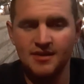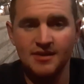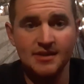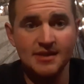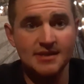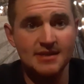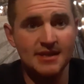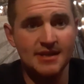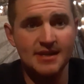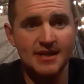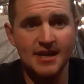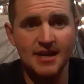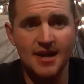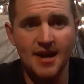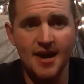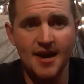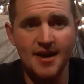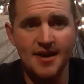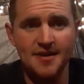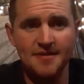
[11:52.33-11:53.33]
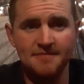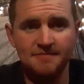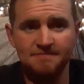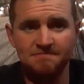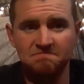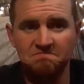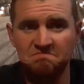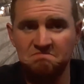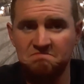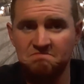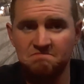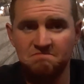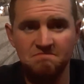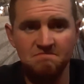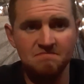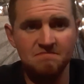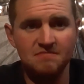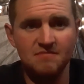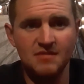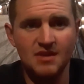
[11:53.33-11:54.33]
Sunday night,
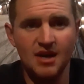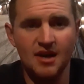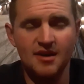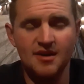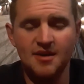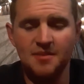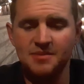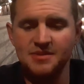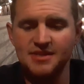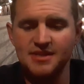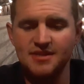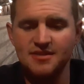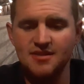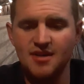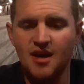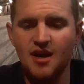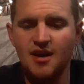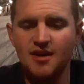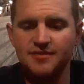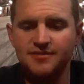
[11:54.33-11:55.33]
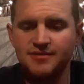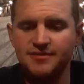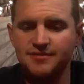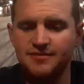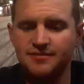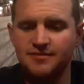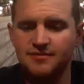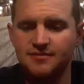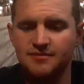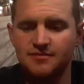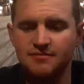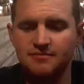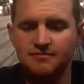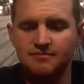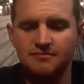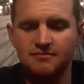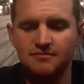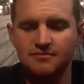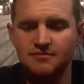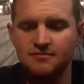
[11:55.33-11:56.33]
got a couple days off.
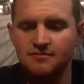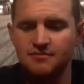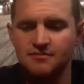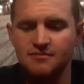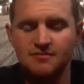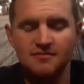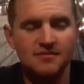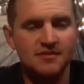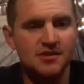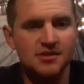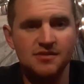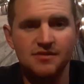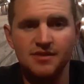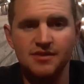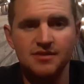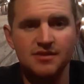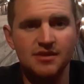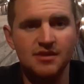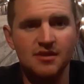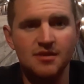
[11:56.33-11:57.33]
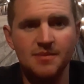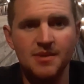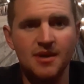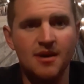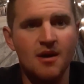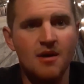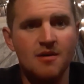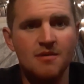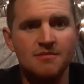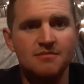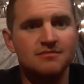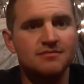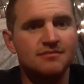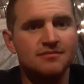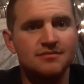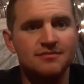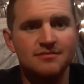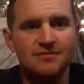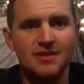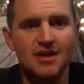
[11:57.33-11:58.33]
Just feels good to be home.
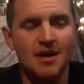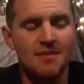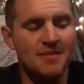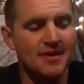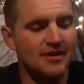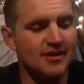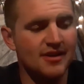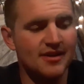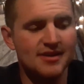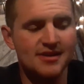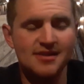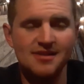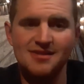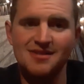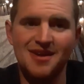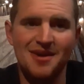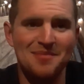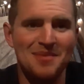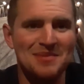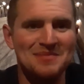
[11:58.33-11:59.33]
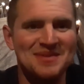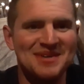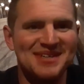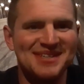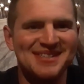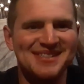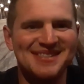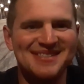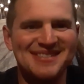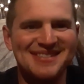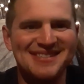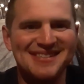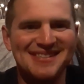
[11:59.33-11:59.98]
Got my Luckies, got my Mickeys.